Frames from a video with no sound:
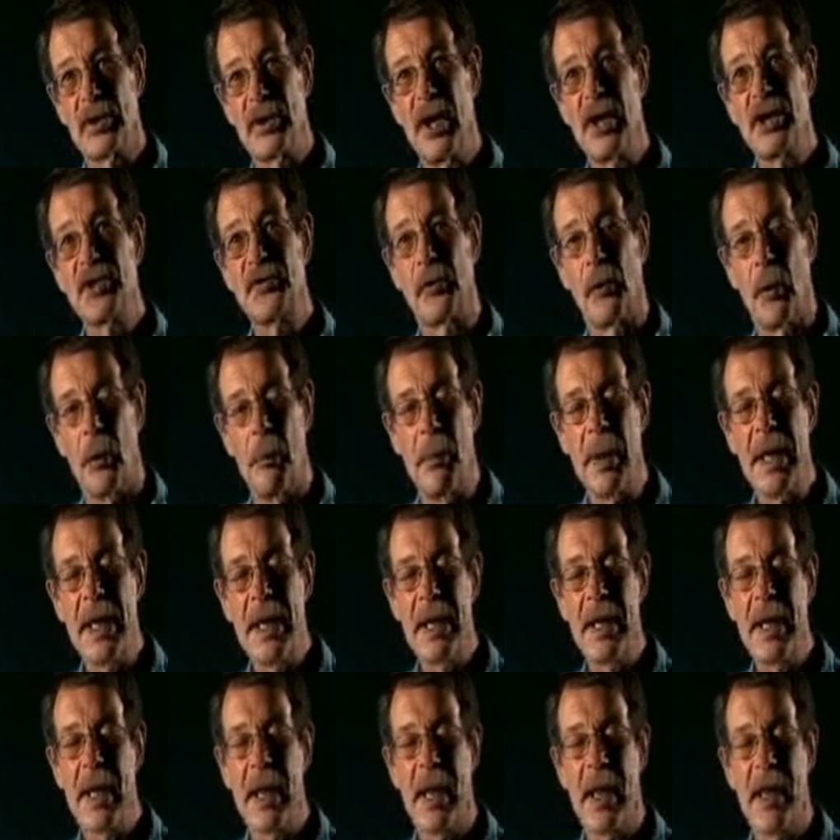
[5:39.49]
This, for
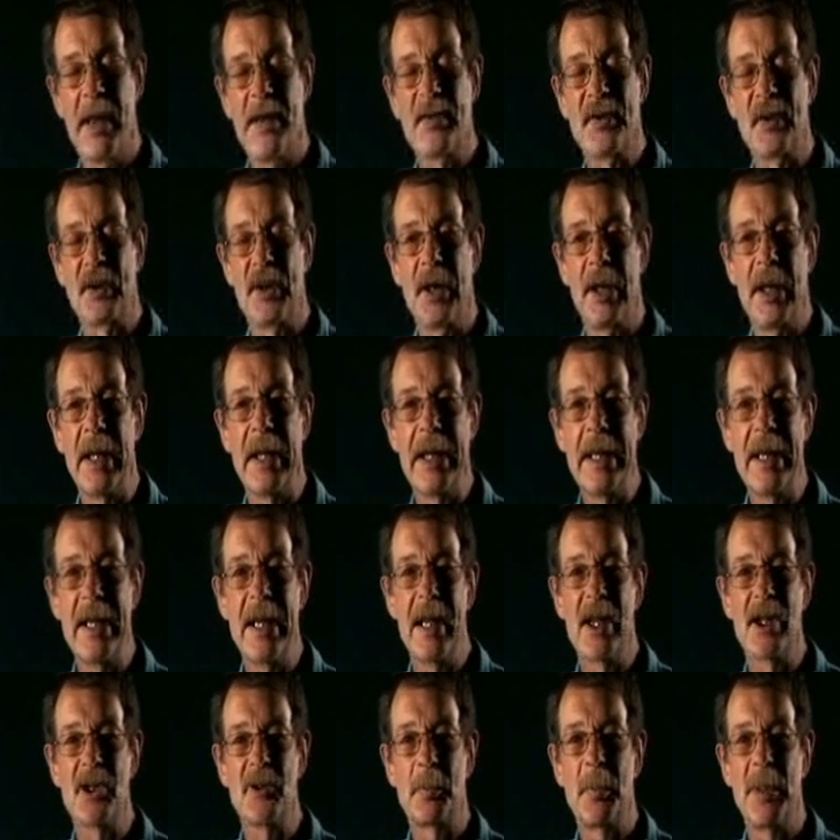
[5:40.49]
me, as an
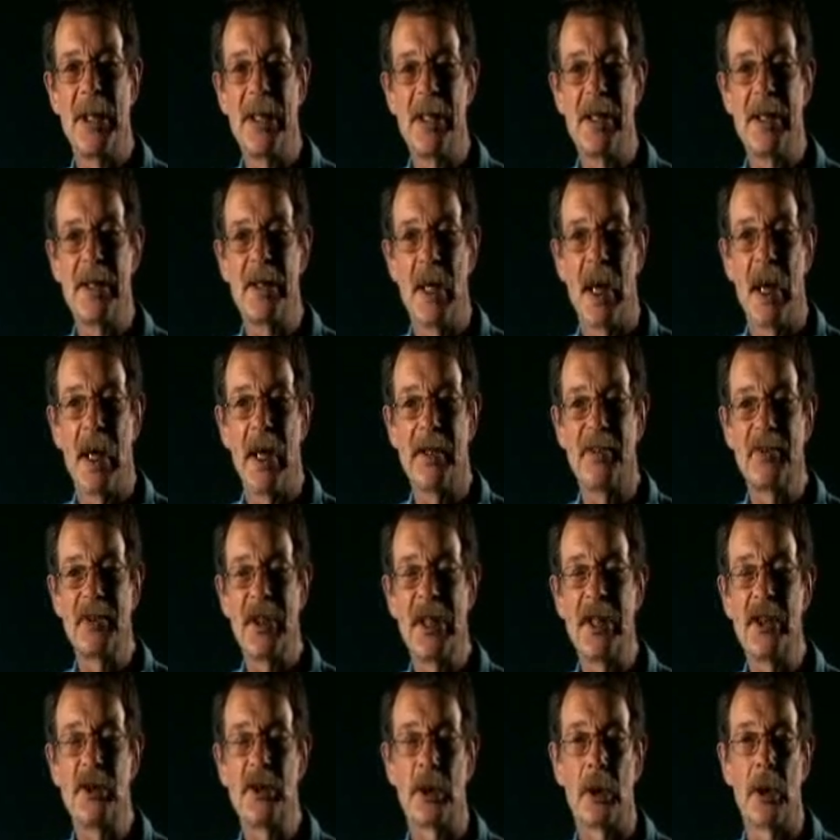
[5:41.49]
ESP
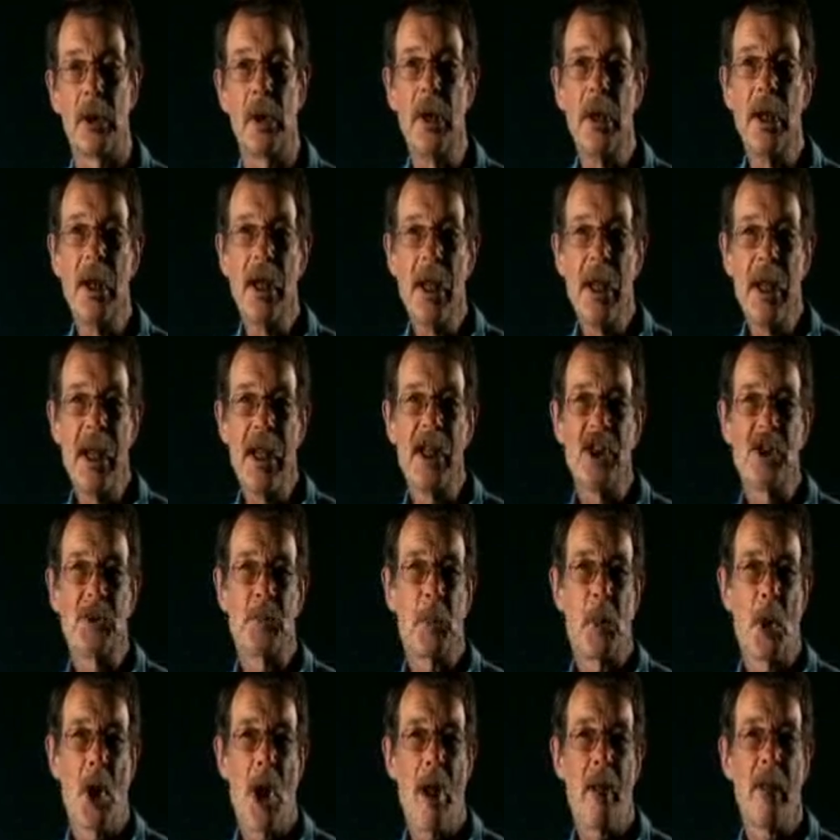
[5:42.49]
teacher, is
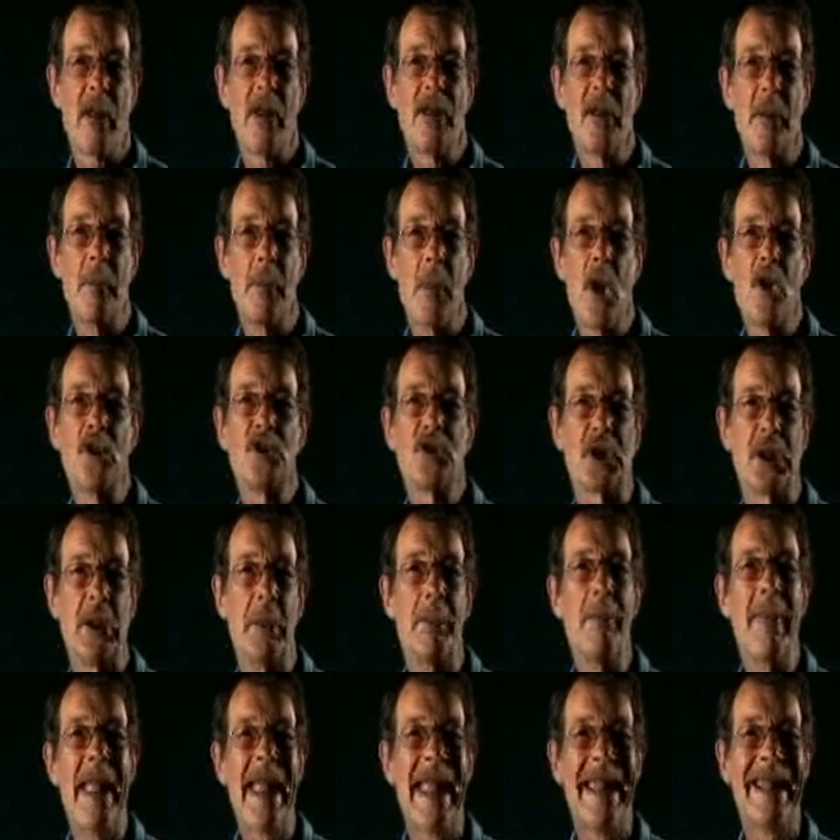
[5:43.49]
probably the most
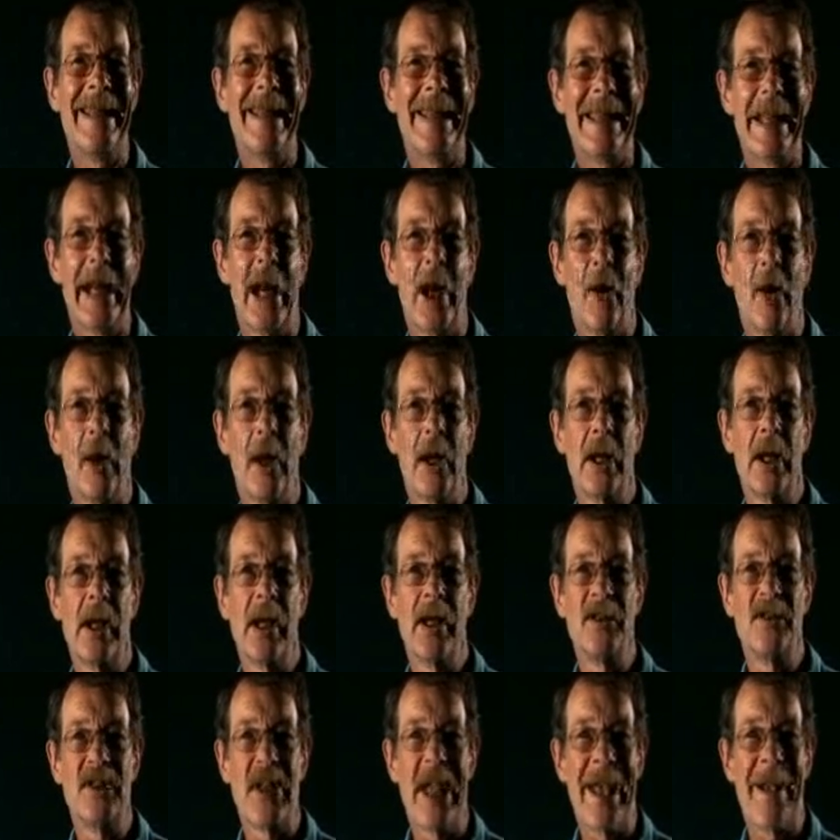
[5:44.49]
demanding area,
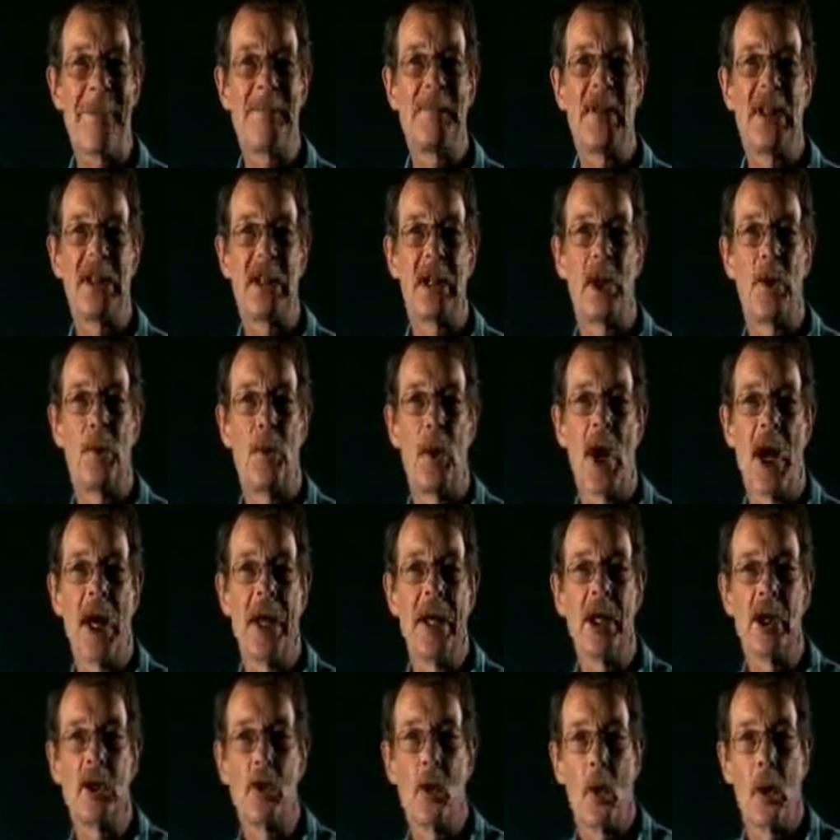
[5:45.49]
adapting and
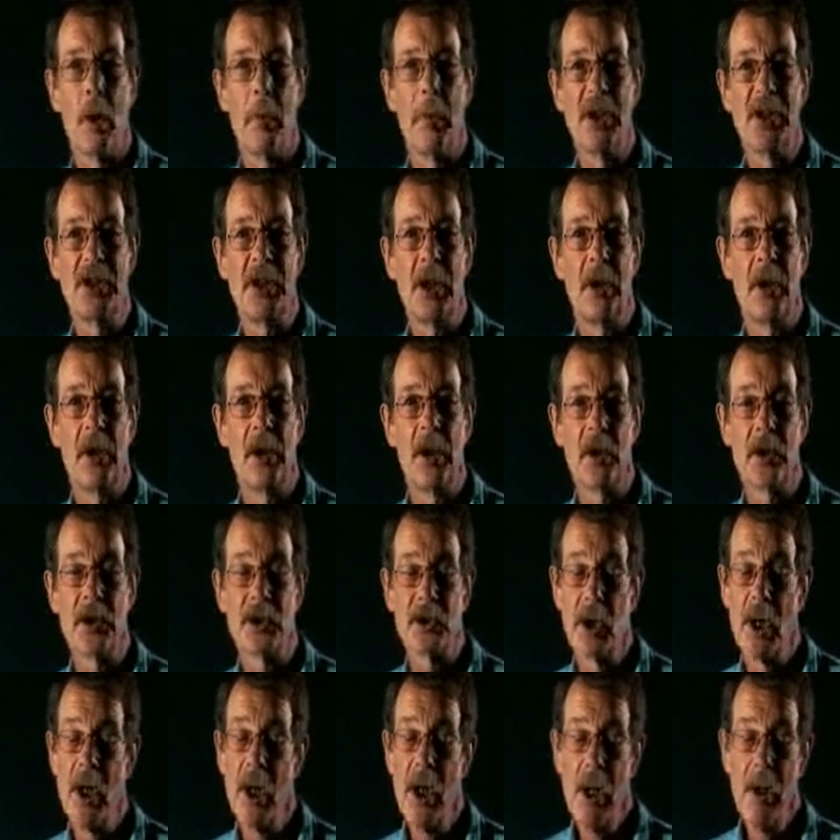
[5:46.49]
writing core materials,